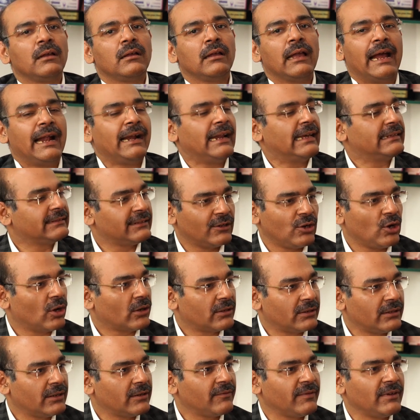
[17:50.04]
And as a
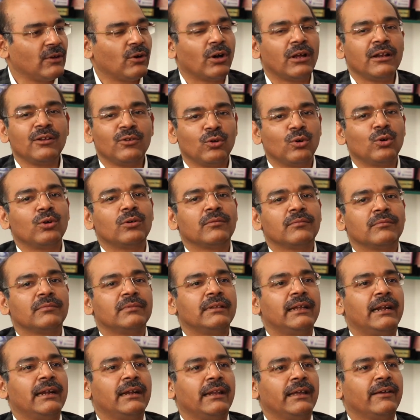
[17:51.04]
doctor, we all know
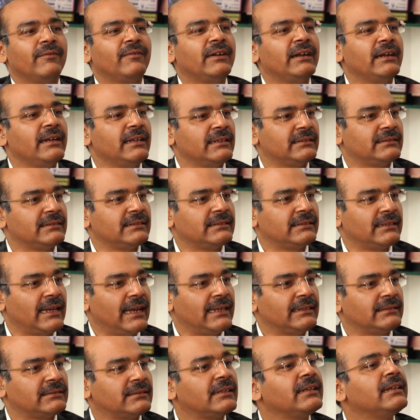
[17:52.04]
that every disease
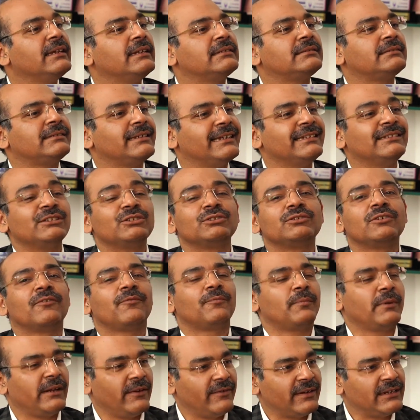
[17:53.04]
has three stages
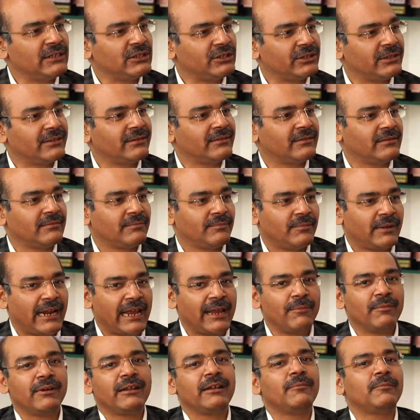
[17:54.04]
of prevention:
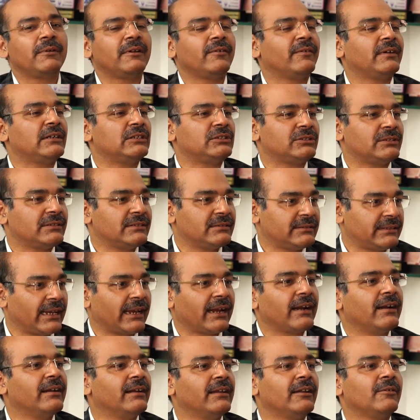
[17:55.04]
primary prevention,
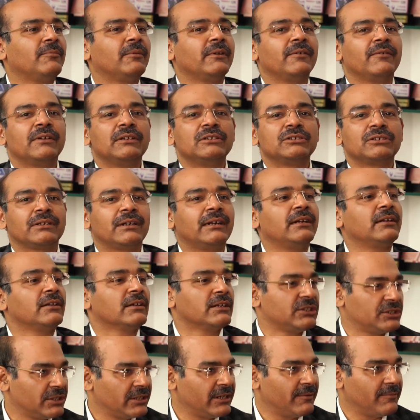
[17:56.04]
secondary prevention, and
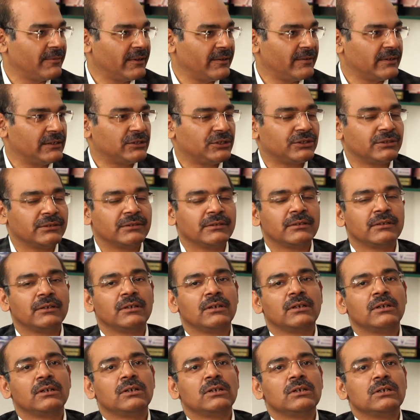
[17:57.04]
tertiary prevention.
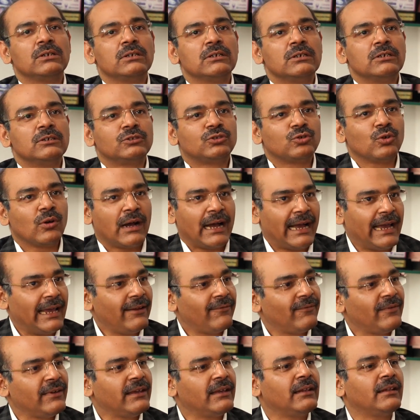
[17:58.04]
So I
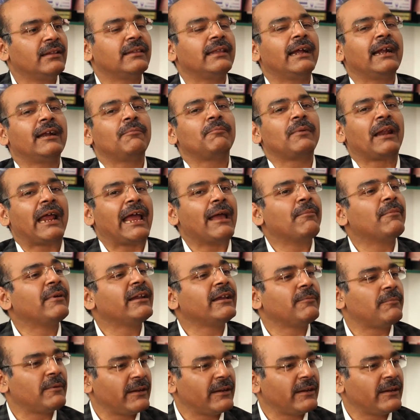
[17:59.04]
feel that primary